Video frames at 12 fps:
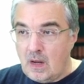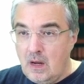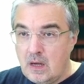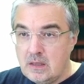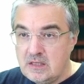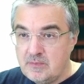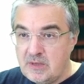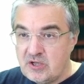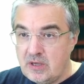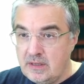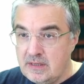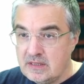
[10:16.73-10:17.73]

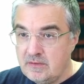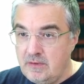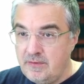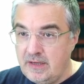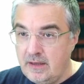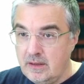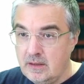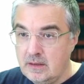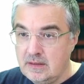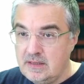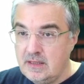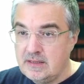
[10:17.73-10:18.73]
Especially this 50
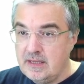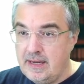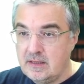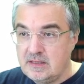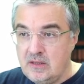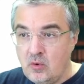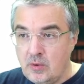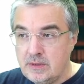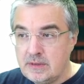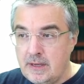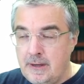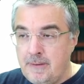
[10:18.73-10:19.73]
and 60 Hz
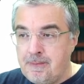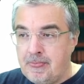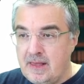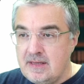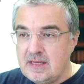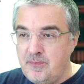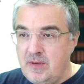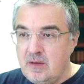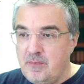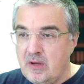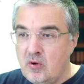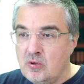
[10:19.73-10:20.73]
noise. This
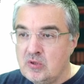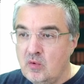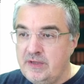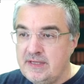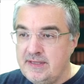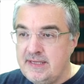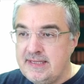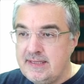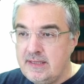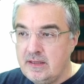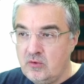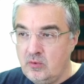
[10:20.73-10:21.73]
appears because of this
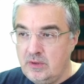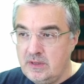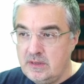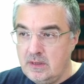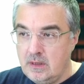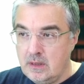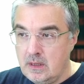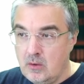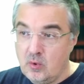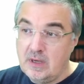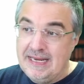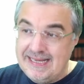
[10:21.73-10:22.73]
DC to DC
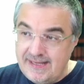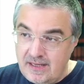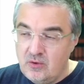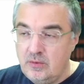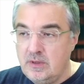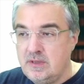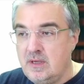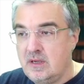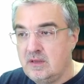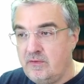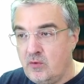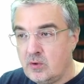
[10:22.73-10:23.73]
or AC to DC
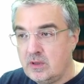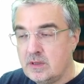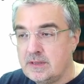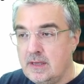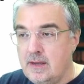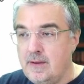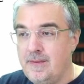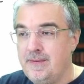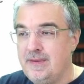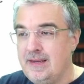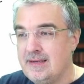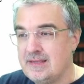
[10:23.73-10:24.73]
converters.
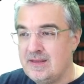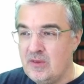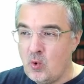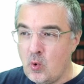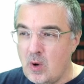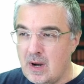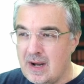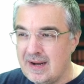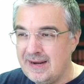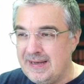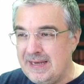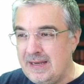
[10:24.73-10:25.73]
There is no
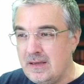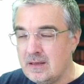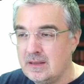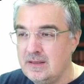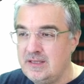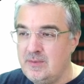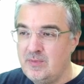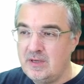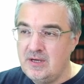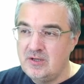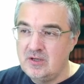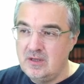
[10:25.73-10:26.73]
clear
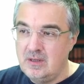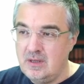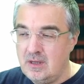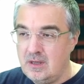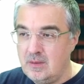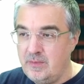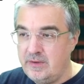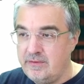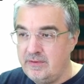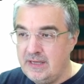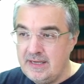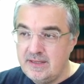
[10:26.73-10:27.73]
separation
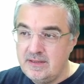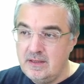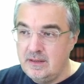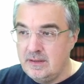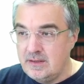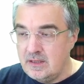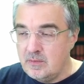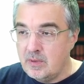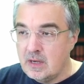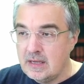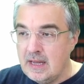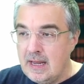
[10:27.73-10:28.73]
between AC and DC
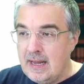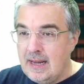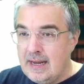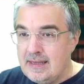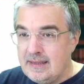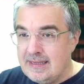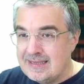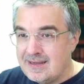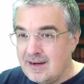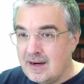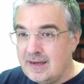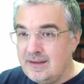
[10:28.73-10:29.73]
part, and this
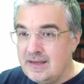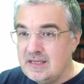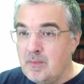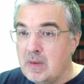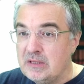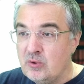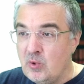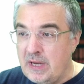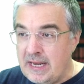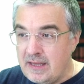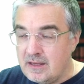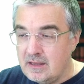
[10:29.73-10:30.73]
current is
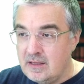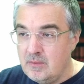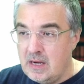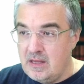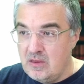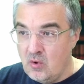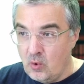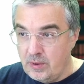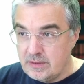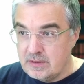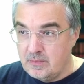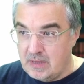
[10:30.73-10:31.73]
modulated by
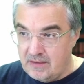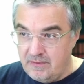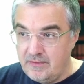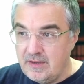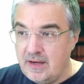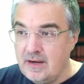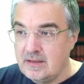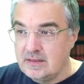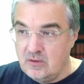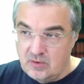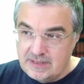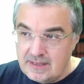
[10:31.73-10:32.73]
noise, by 50
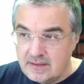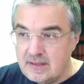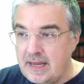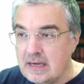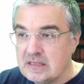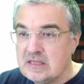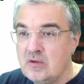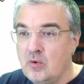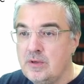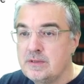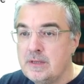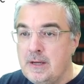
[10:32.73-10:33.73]
Hz or 60 Hz noise.